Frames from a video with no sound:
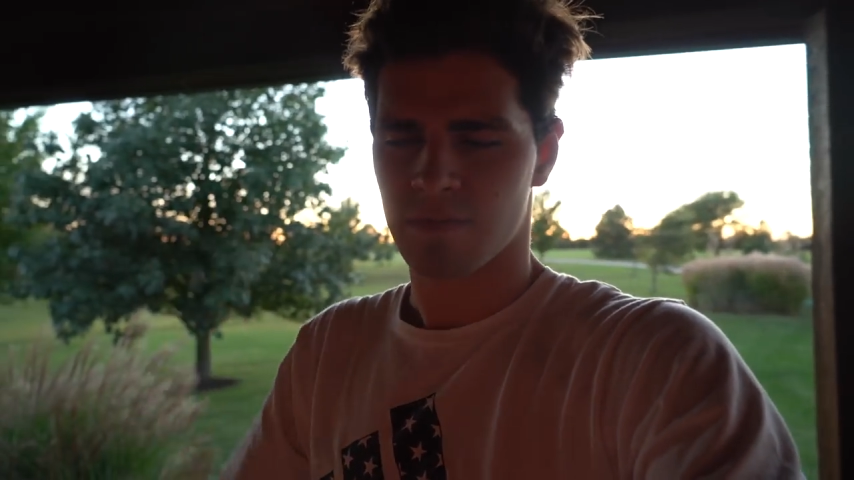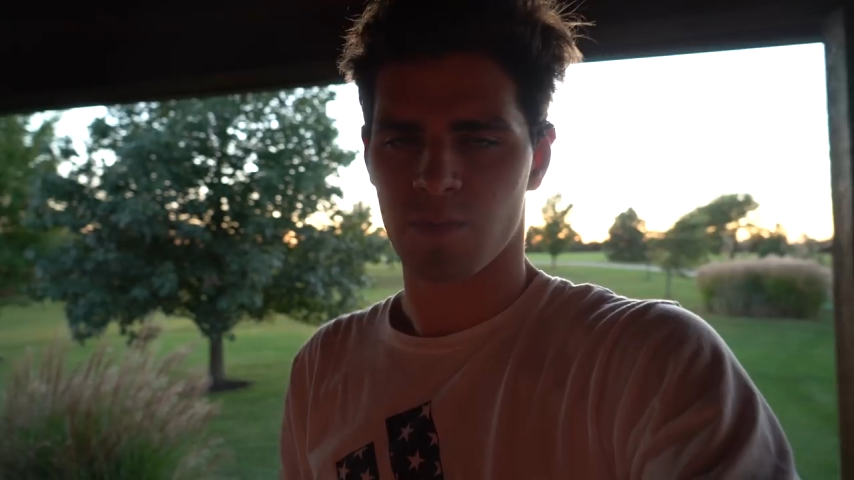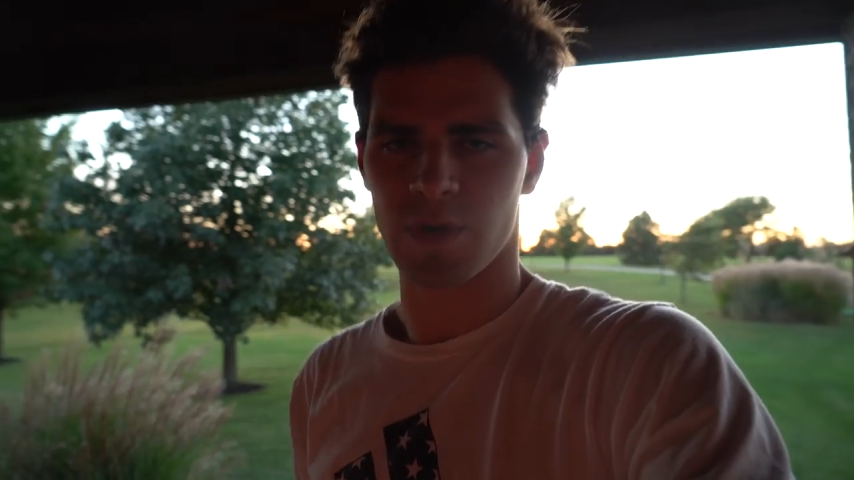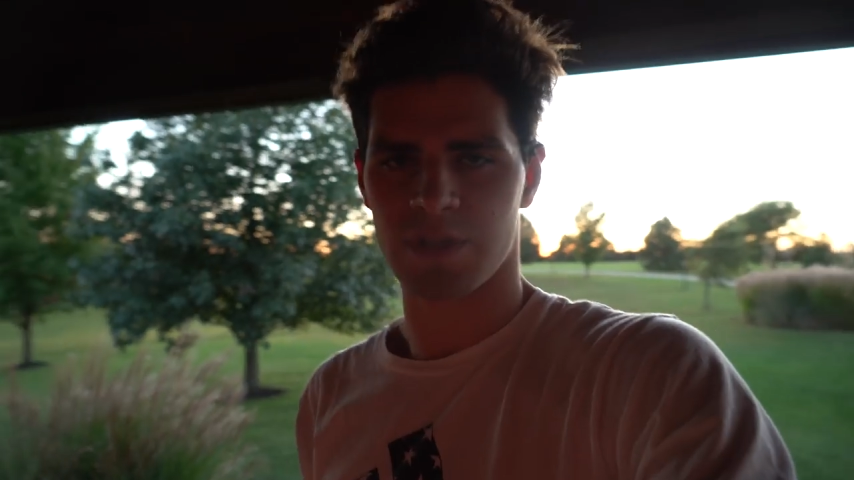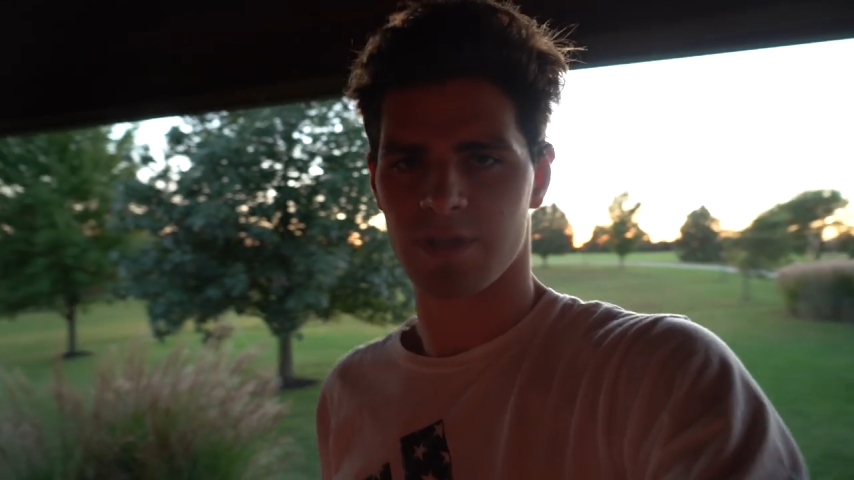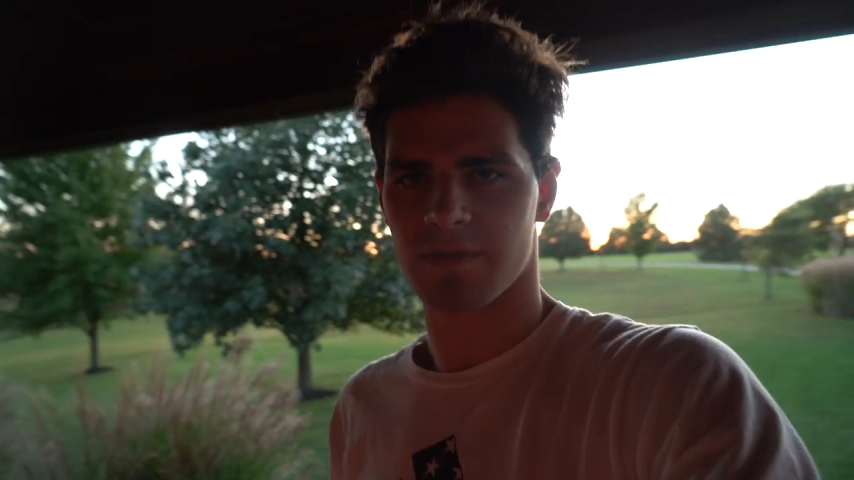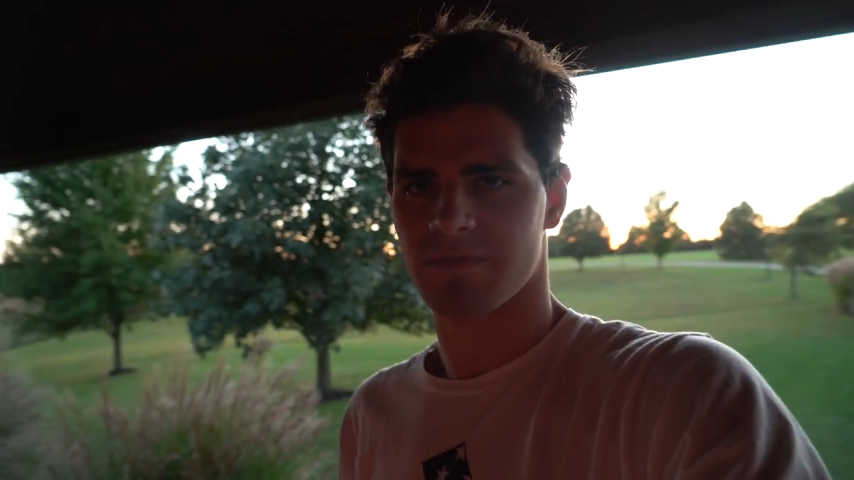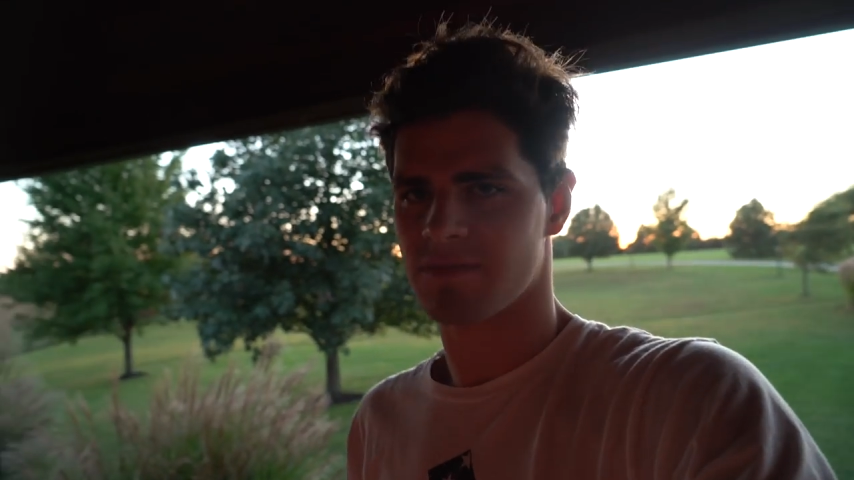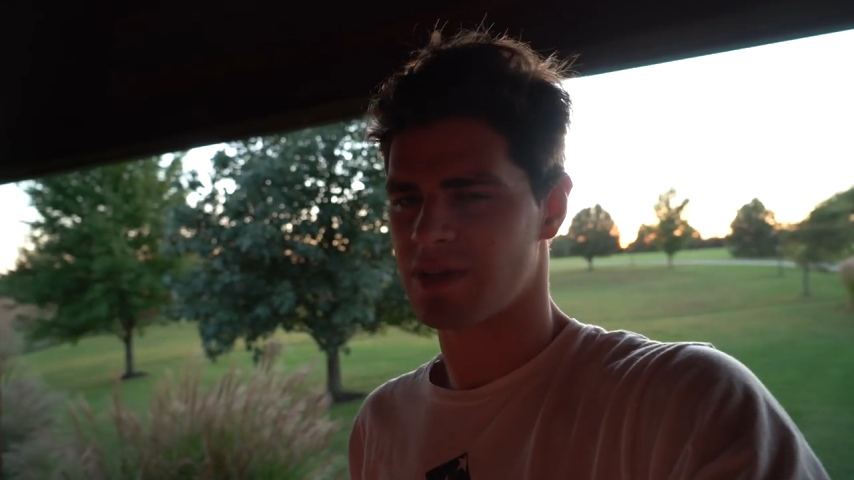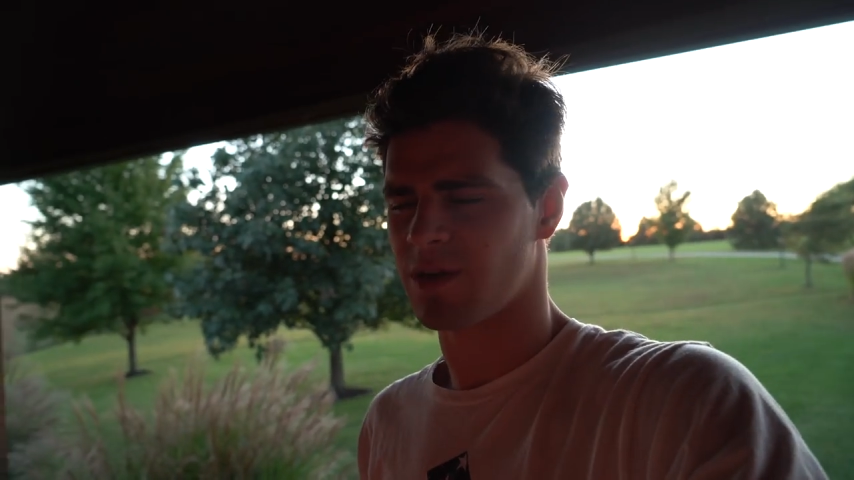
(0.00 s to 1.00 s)
winter,
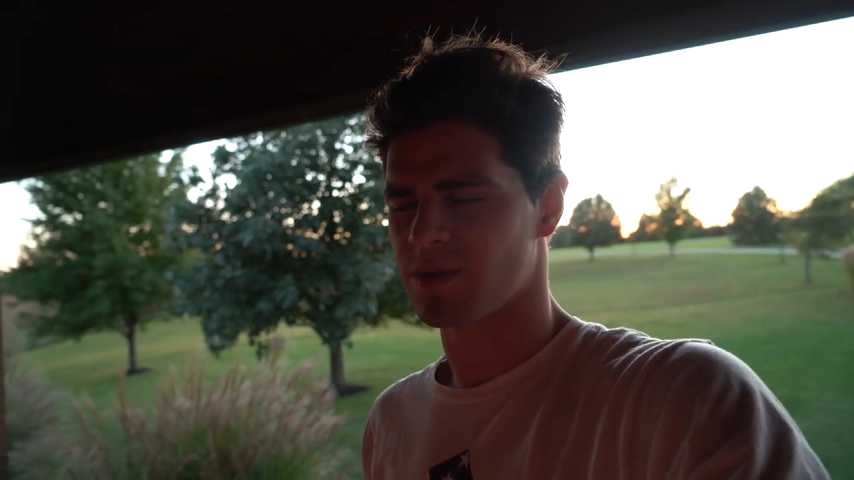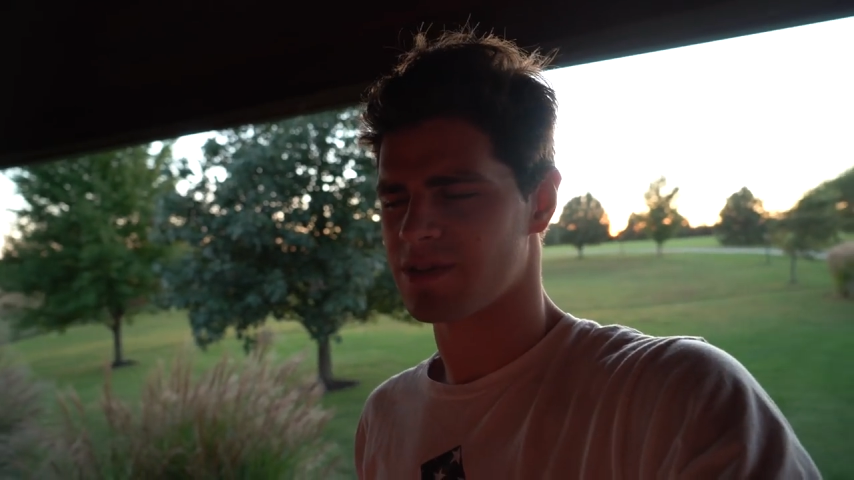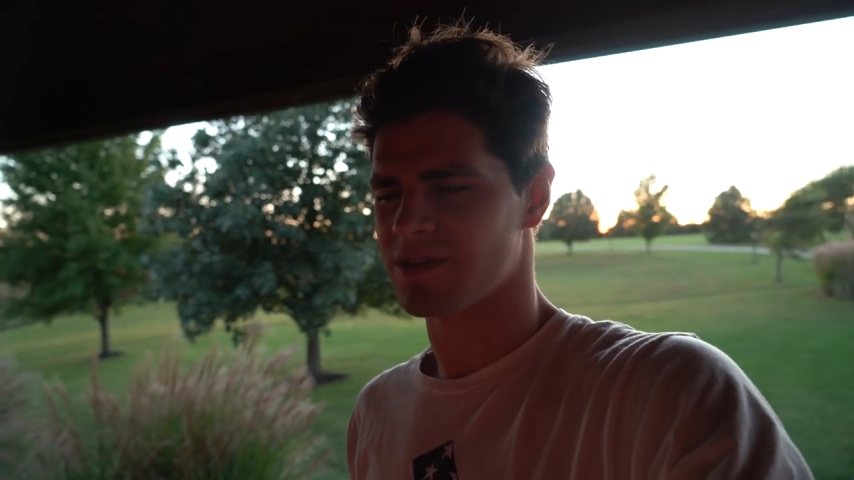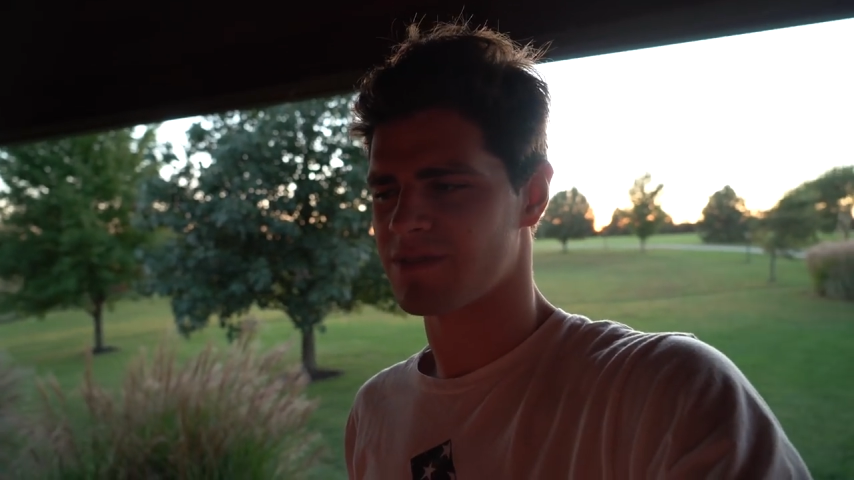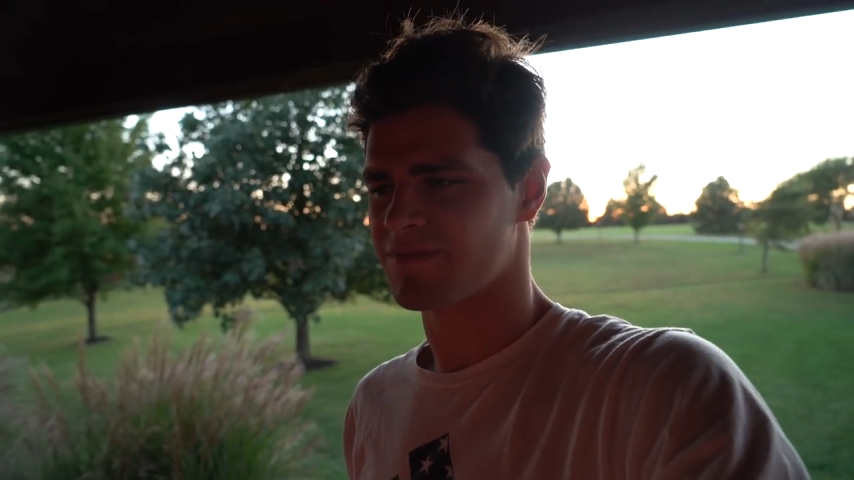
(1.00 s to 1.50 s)
not winter,